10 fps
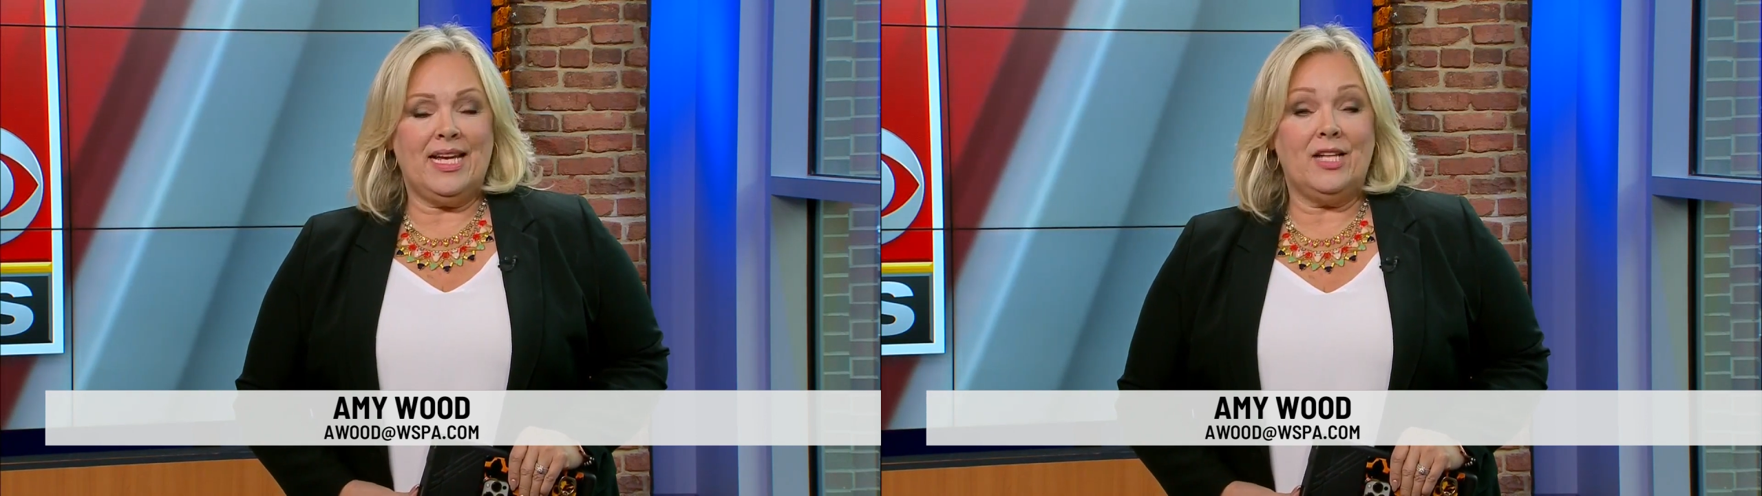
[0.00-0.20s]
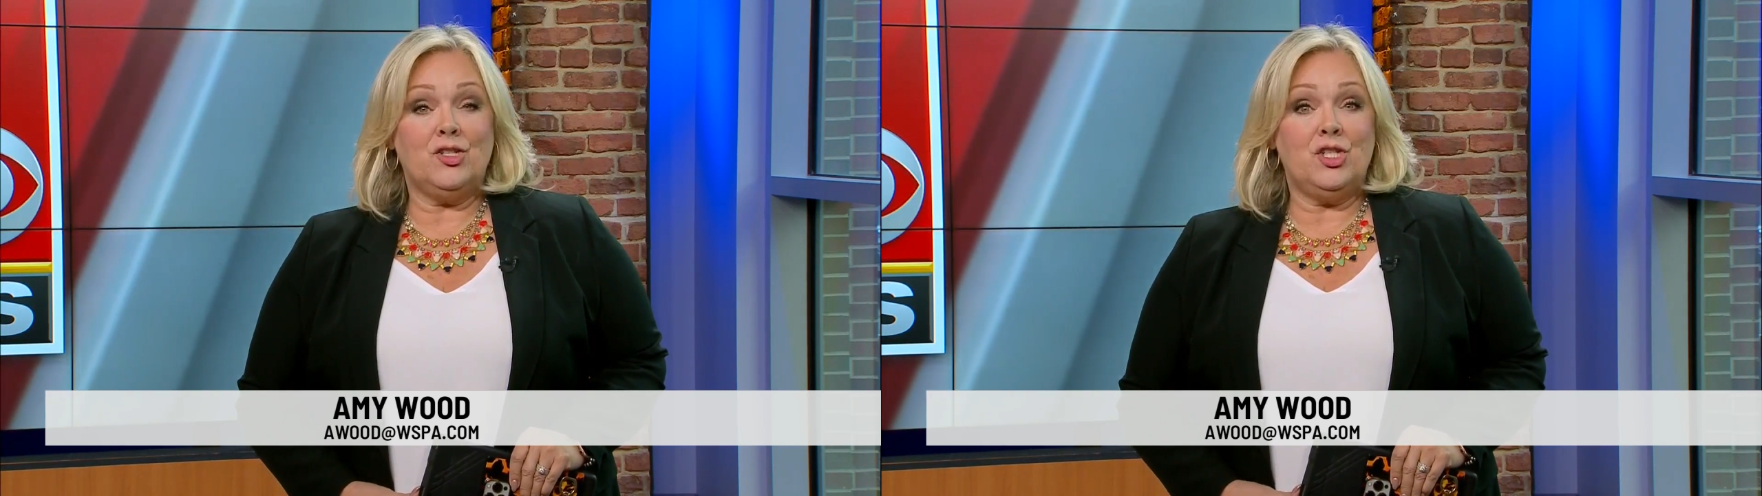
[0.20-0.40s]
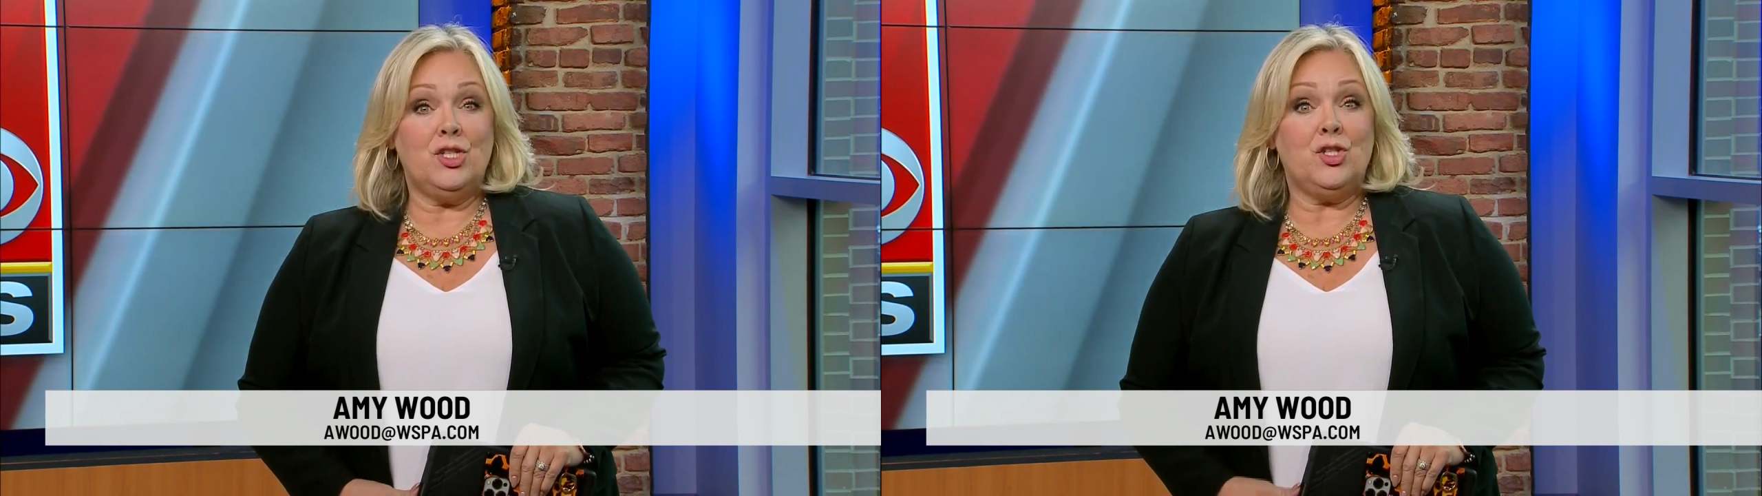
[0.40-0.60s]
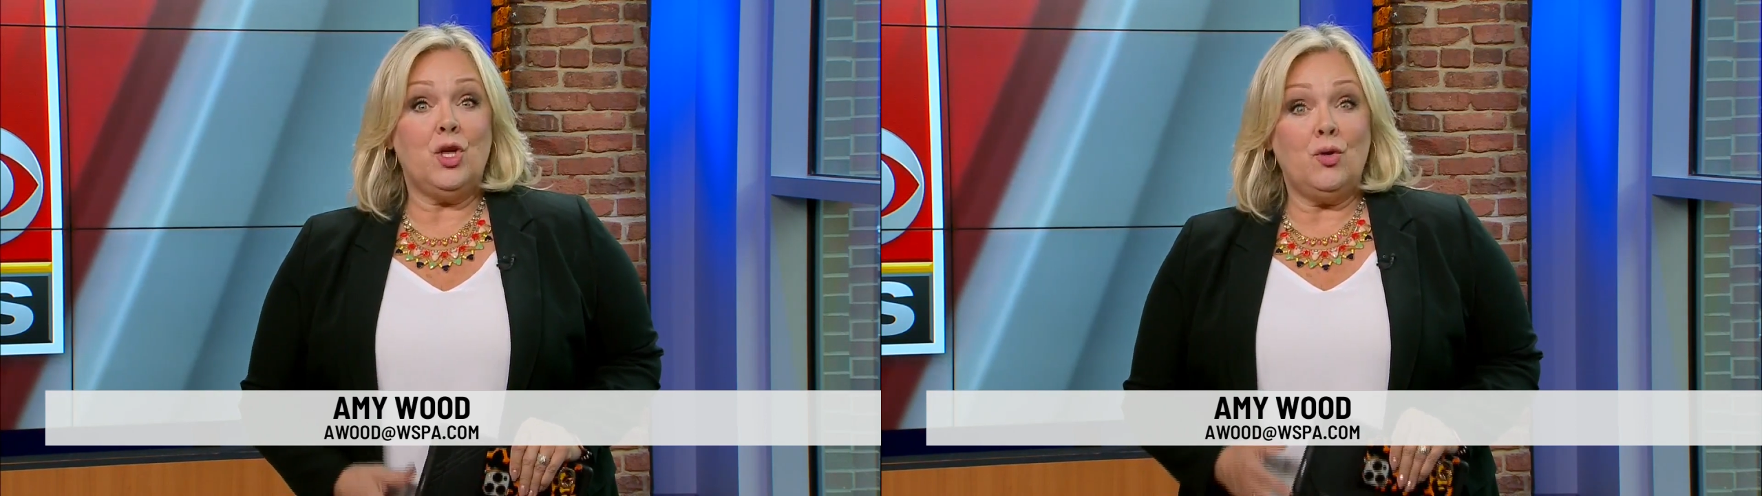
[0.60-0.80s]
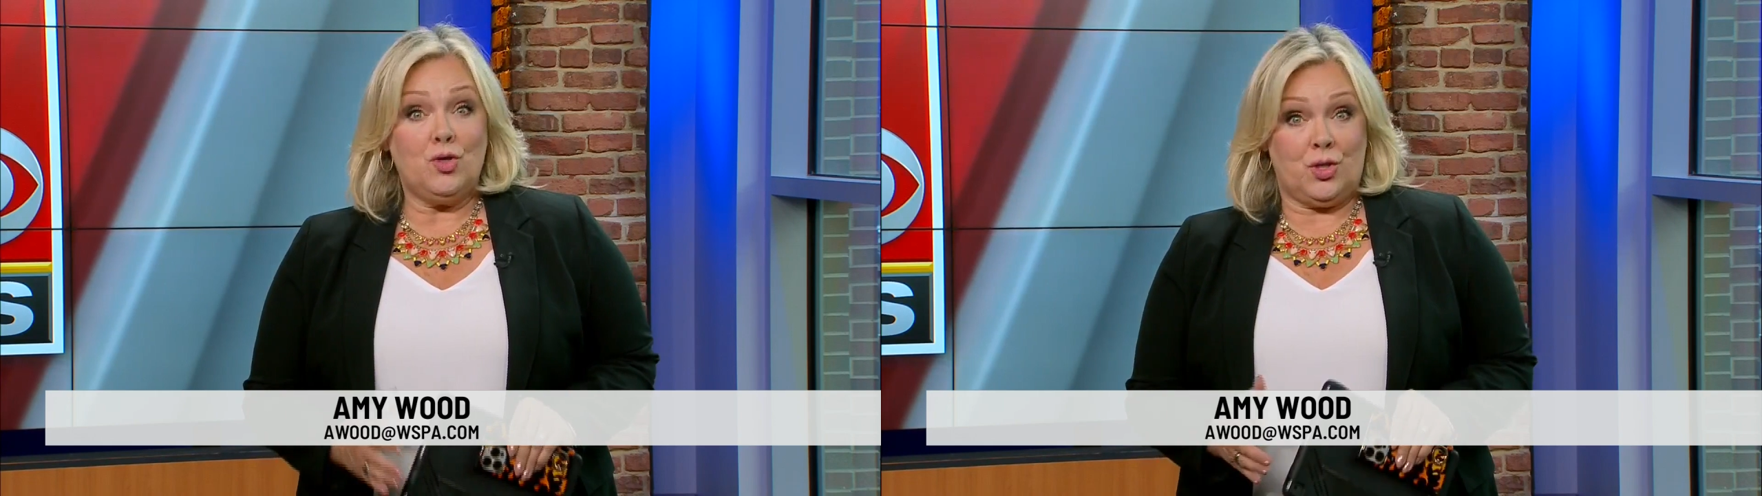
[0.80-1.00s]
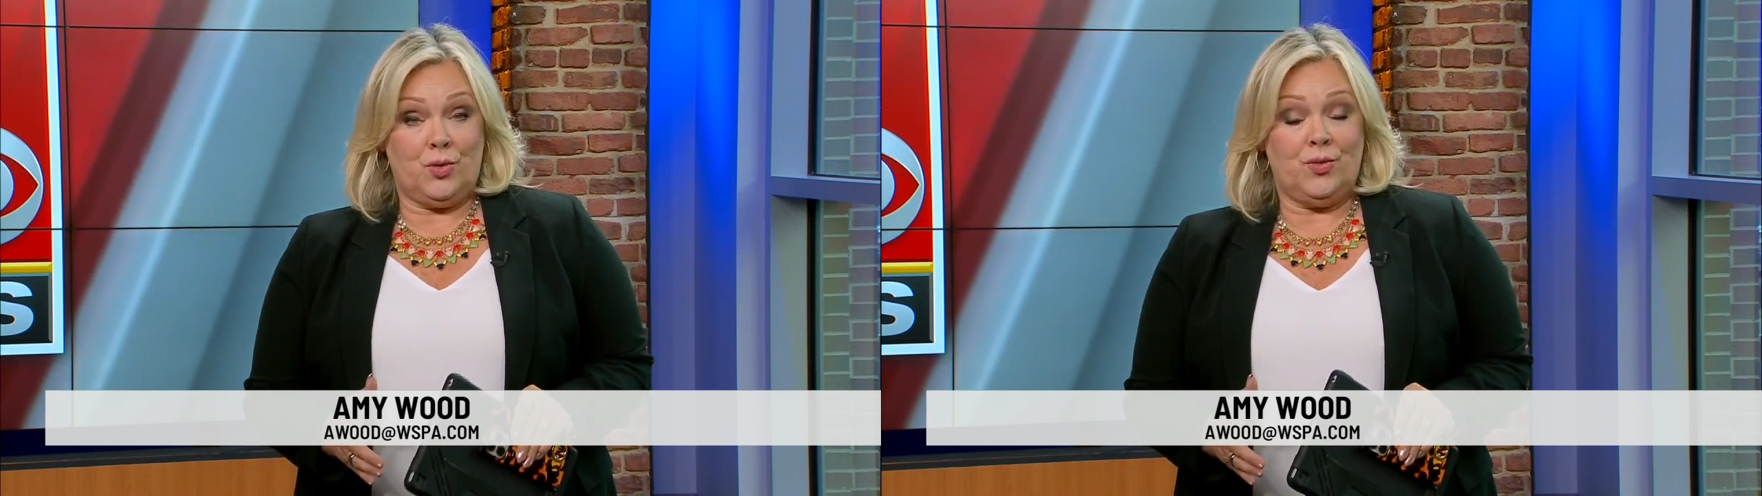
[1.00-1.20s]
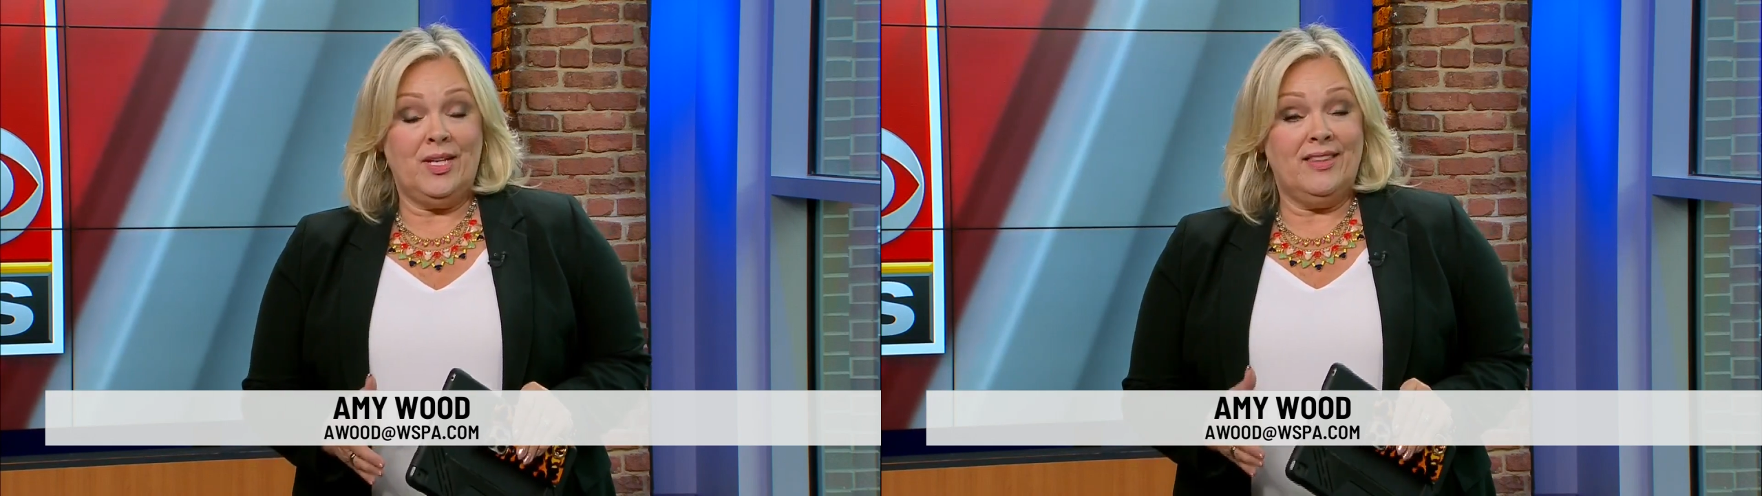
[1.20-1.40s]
and she shows you